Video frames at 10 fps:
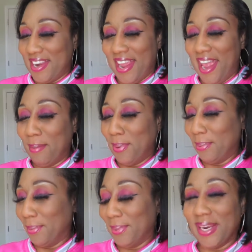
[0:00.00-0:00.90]
And
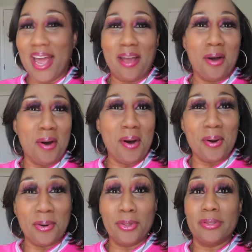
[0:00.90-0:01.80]
people be like,
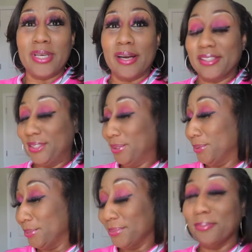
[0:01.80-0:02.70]
oh, who you talking
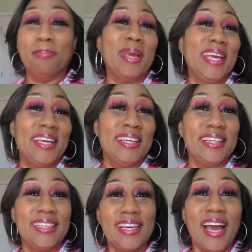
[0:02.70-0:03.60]
to? Me?
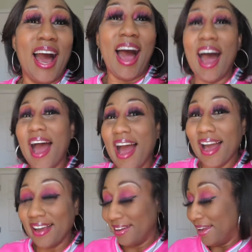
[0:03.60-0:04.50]

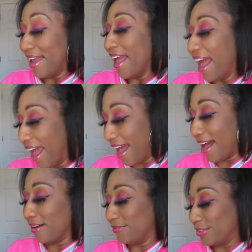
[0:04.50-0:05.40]
I
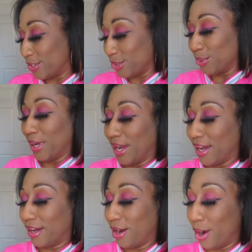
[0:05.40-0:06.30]
have to
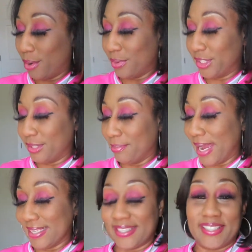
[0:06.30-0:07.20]
encourage
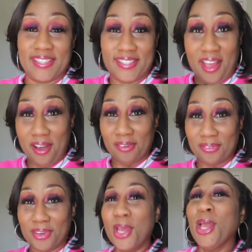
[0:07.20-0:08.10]
myself.
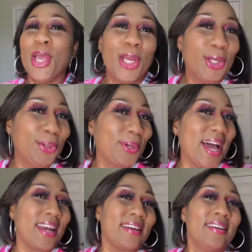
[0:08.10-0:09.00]
You
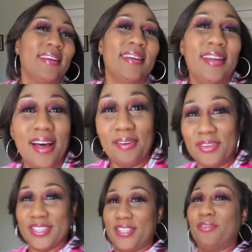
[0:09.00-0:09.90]
gotta love
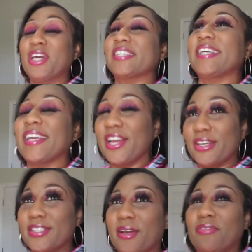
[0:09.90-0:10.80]
yourself. You gotta take care of
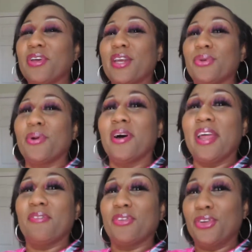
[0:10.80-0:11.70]
yourself. You gotta do all
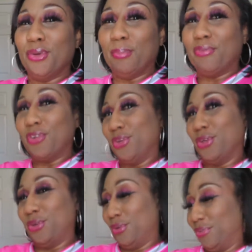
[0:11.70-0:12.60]
that for you before you can
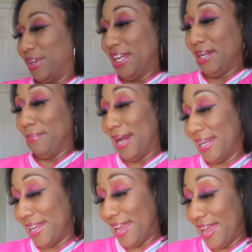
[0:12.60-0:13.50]
do it for
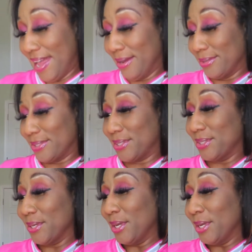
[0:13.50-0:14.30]
anybody else.